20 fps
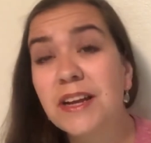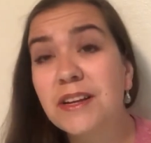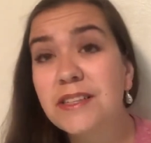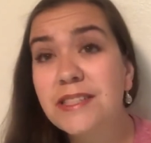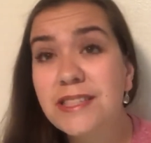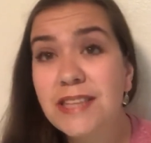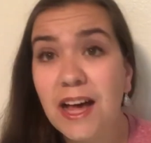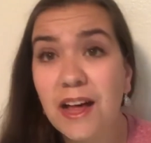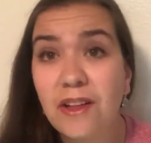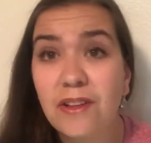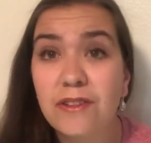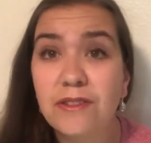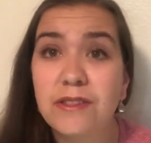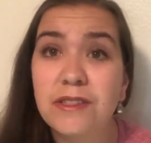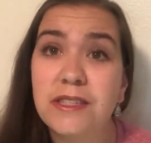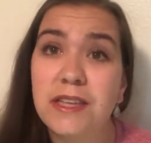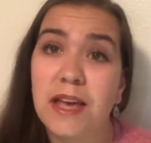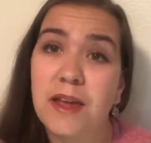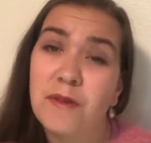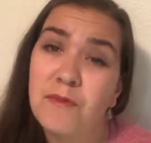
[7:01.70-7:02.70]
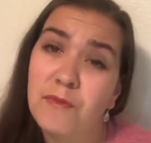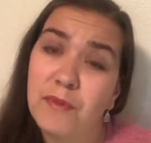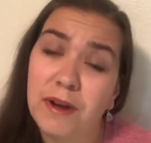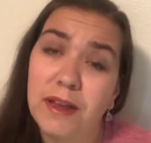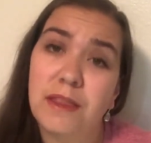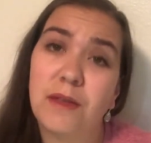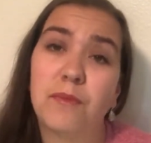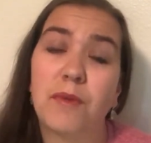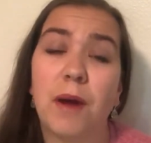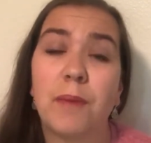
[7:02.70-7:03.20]
your cells and
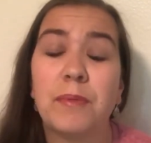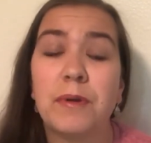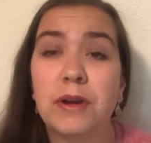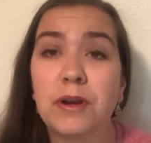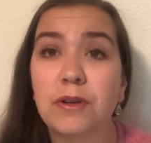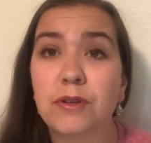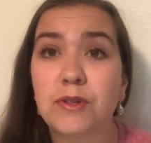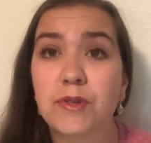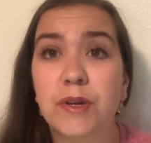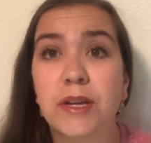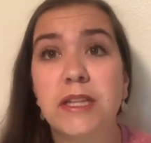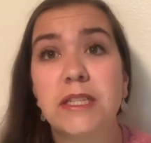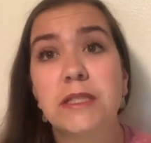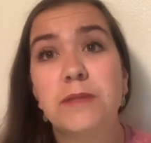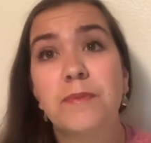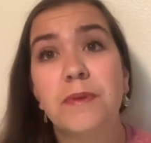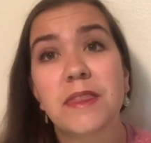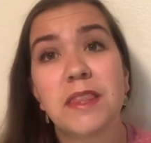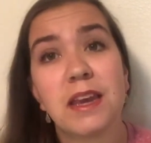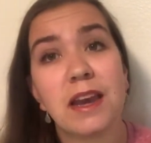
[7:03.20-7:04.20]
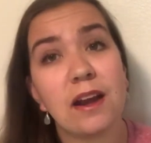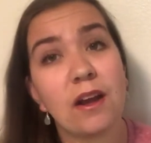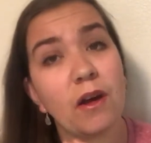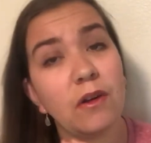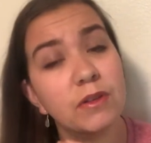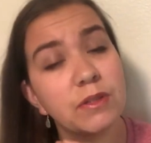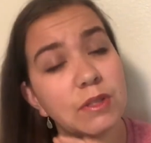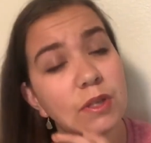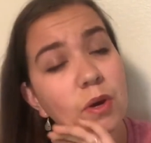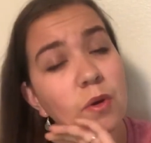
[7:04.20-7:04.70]
bring the proper nutrients, but then it
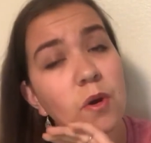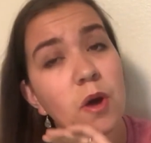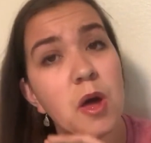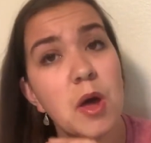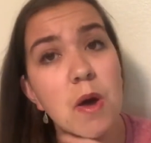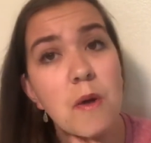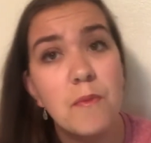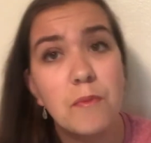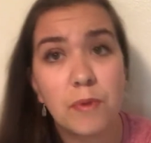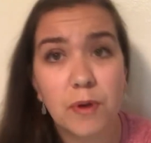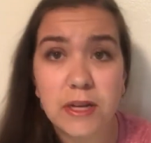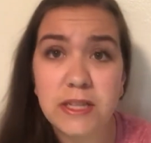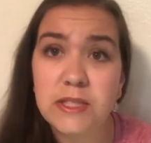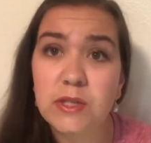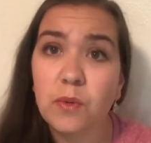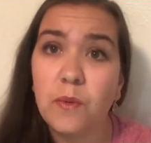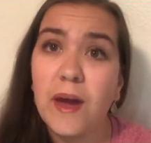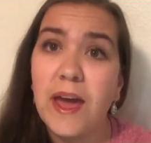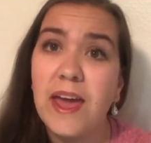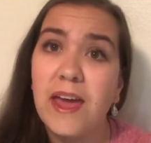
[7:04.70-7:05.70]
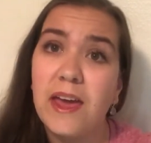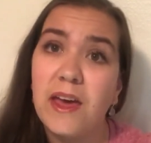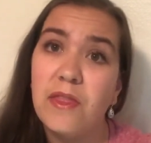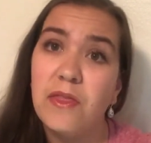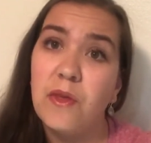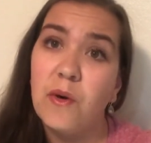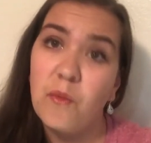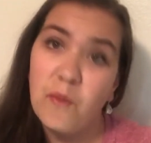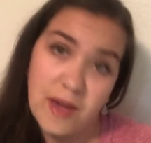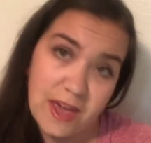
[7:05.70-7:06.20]
also brings away
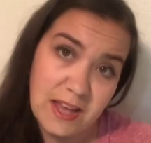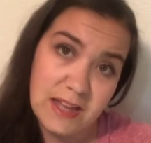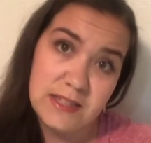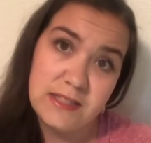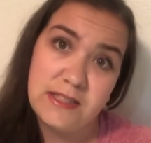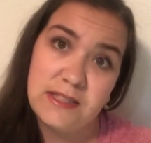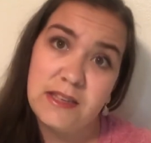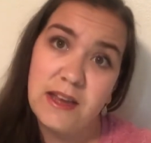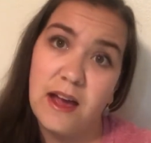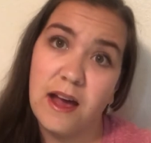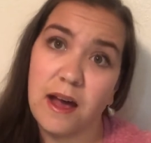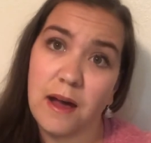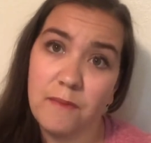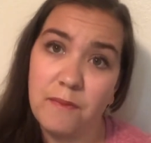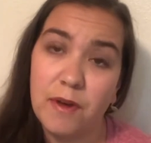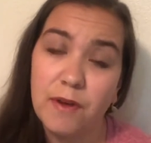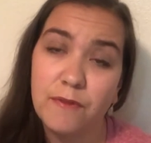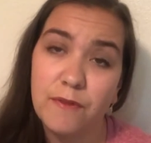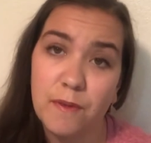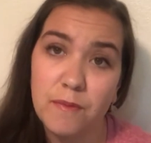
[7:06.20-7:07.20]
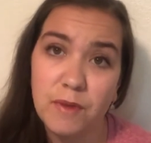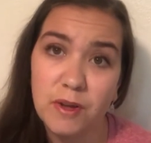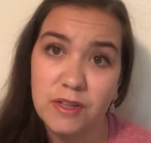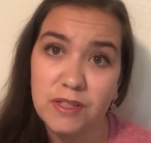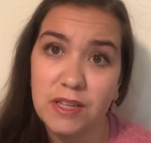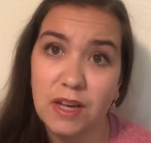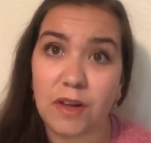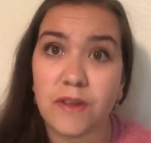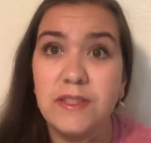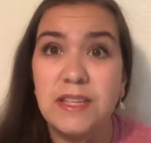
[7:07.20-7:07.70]
the waste from your
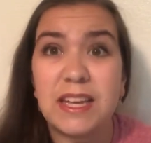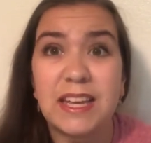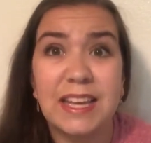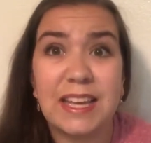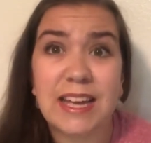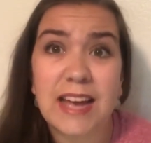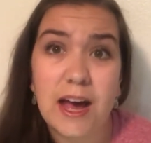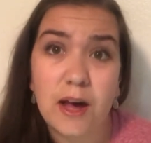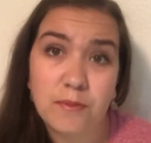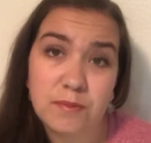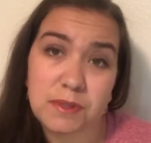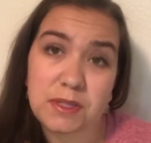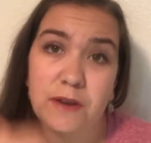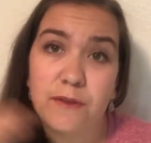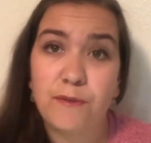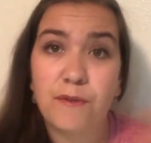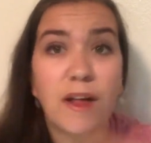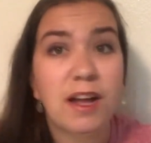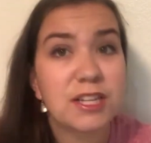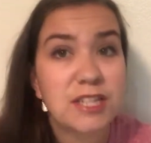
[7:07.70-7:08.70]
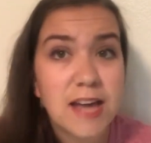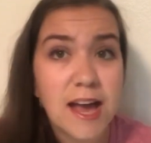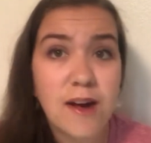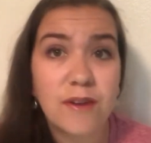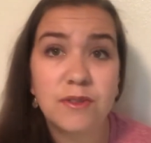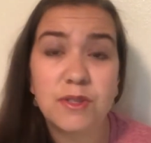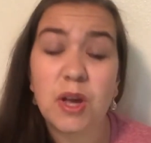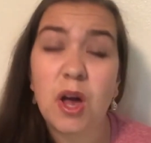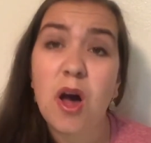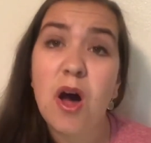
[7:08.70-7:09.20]
cells and helps to flush
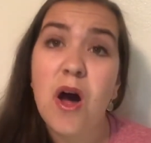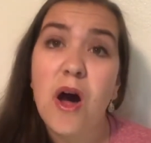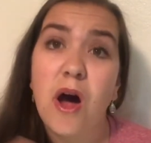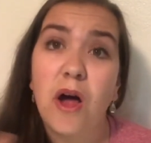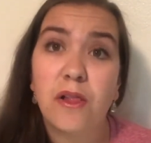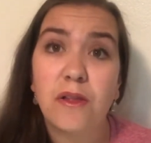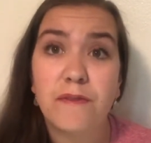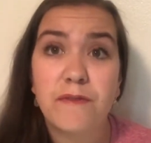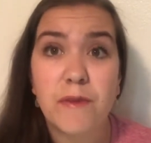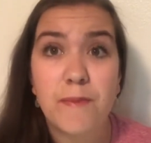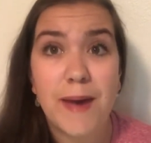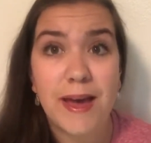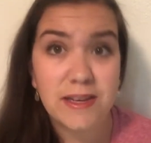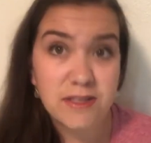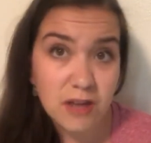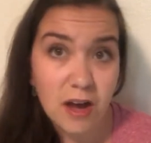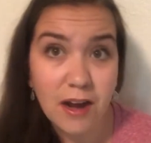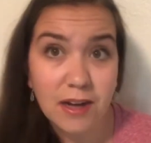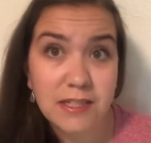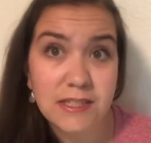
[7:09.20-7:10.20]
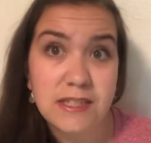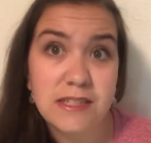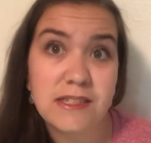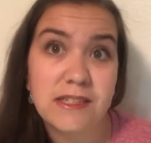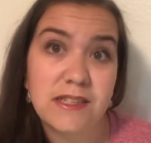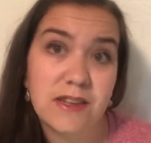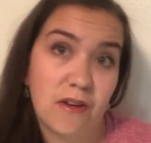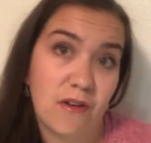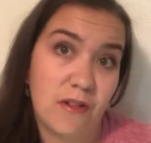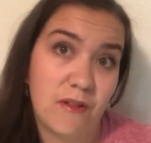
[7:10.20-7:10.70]
out all of the bad
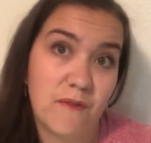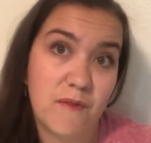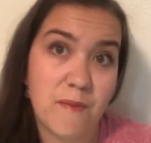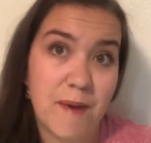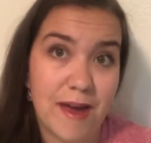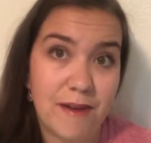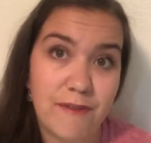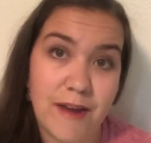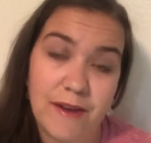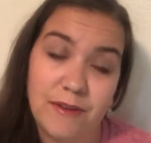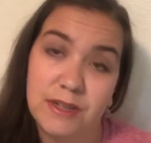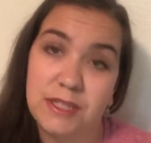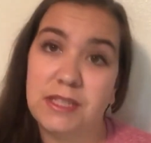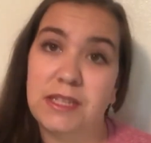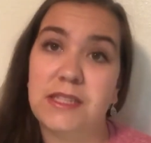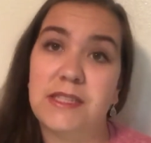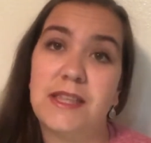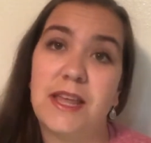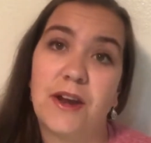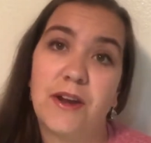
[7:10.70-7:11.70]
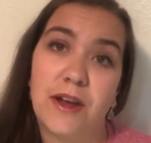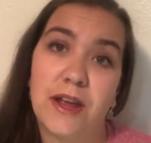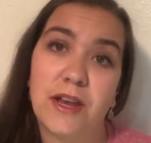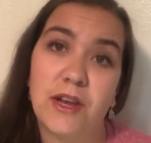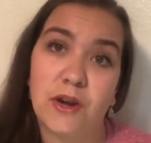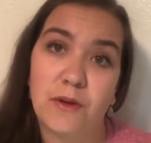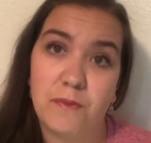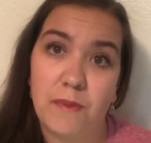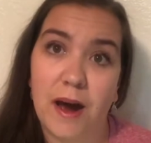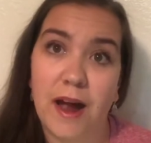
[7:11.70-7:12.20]
toxins and all of the bad viruses that are in
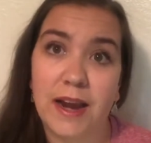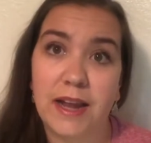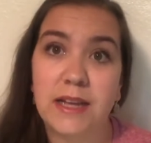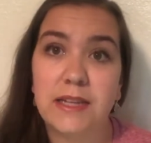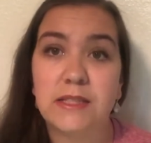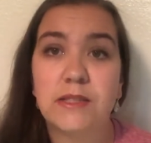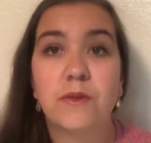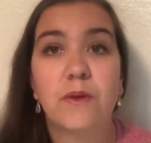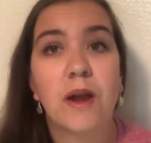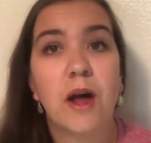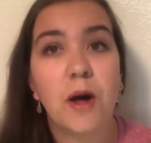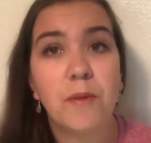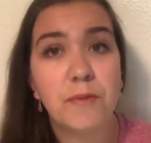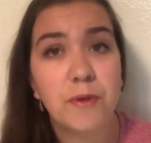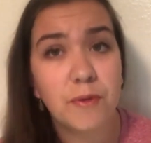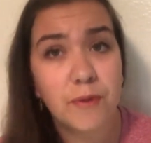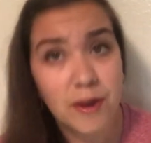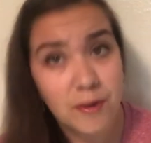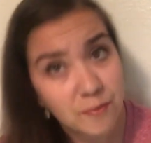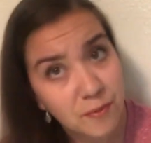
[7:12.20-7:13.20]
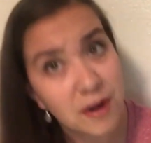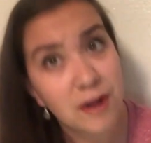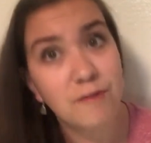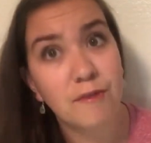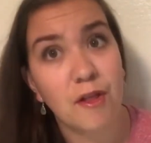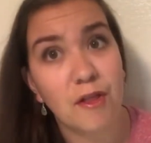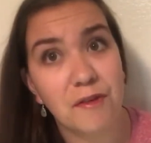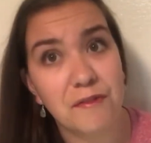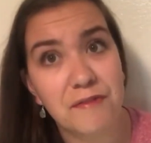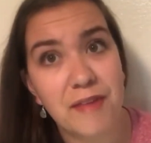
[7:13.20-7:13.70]
your body. So it'll help you get rid
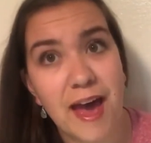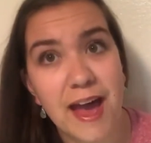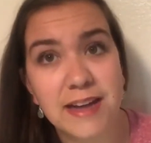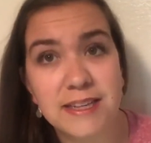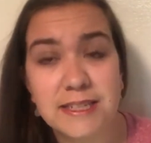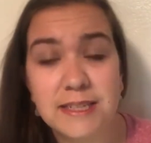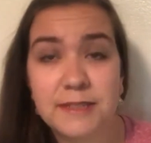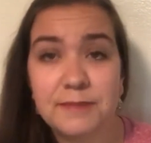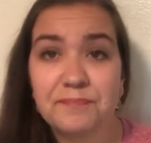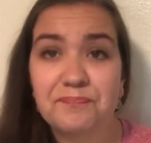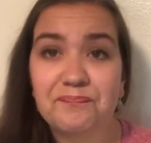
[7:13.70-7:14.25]
of all of that.